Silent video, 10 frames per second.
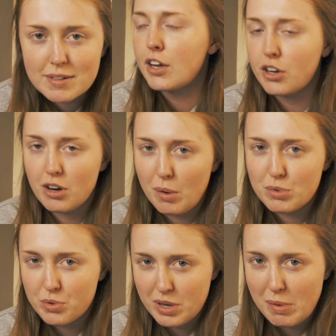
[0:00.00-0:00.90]
I don't know what I'm
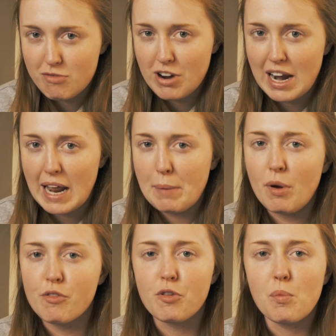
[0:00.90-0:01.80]
talking about really,
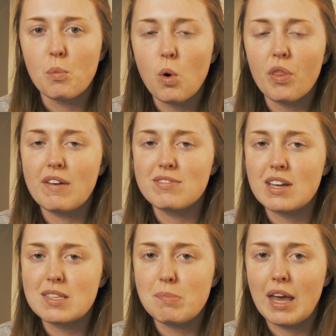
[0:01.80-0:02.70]
but from what they've said to